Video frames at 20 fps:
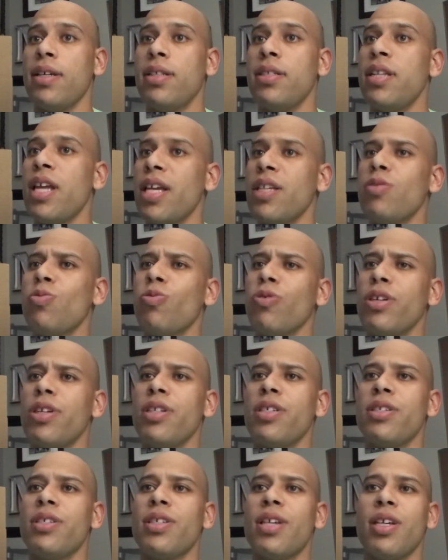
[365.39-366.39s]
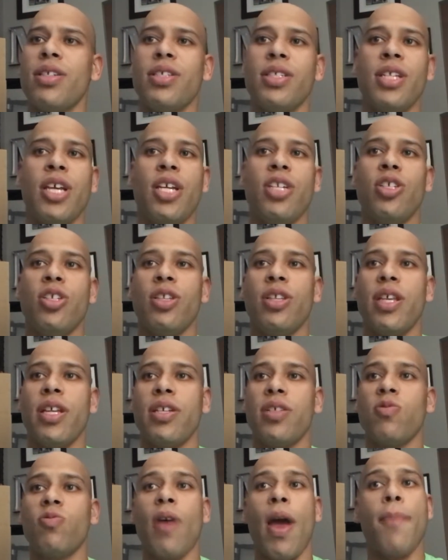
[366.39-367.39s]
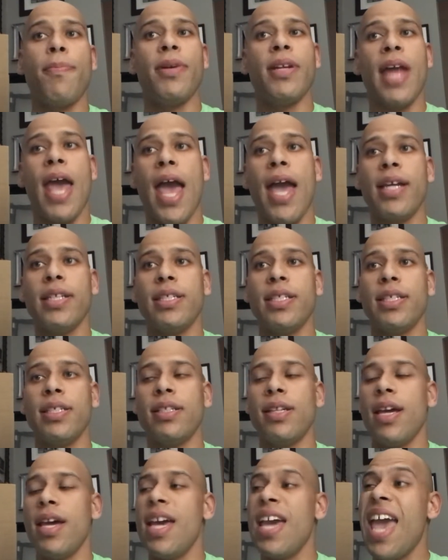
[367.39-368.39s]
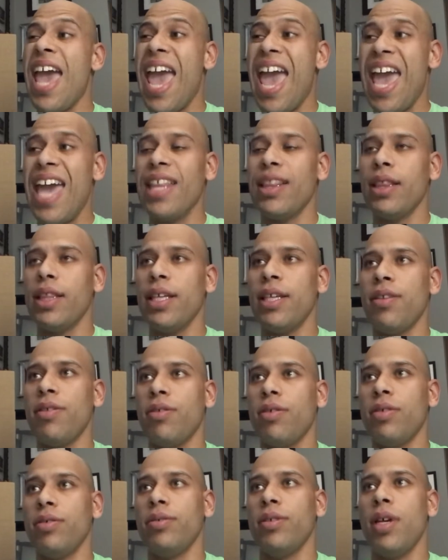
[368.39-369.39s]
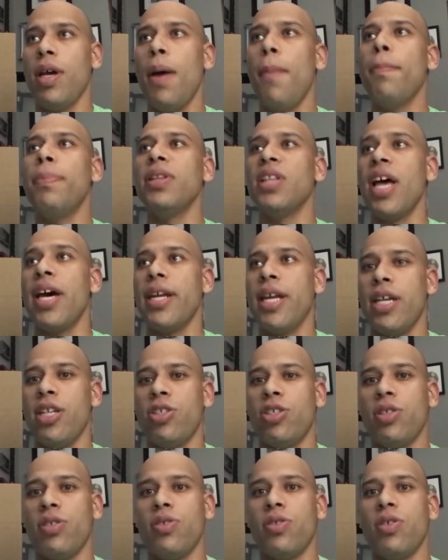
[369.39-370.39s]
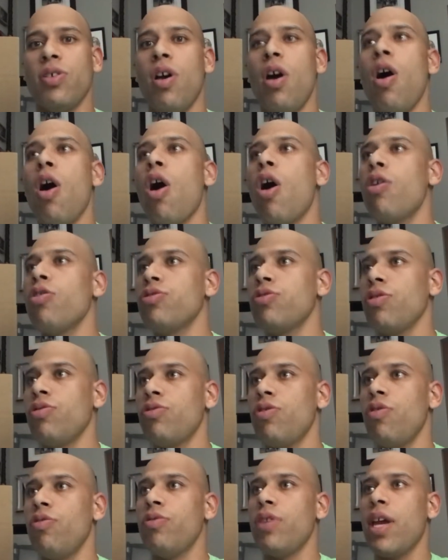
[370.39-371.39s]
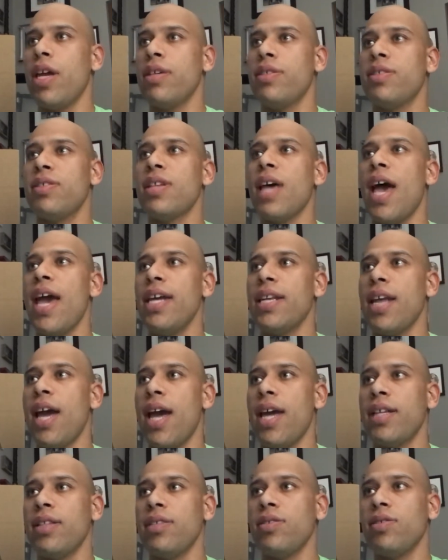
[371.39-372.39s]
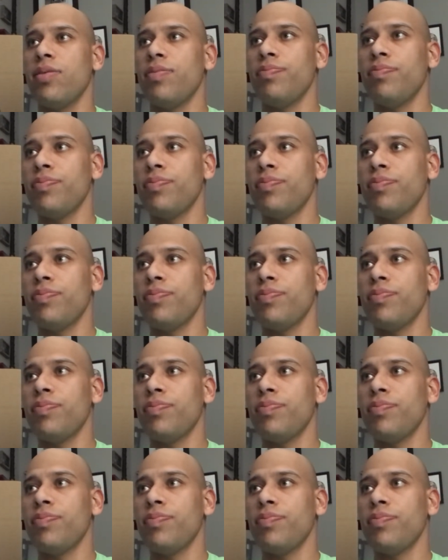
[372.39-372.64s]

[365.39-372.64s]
Next, we're going to discuss an agent that is rapid acting and lethal, blood agents, also known as cyanides.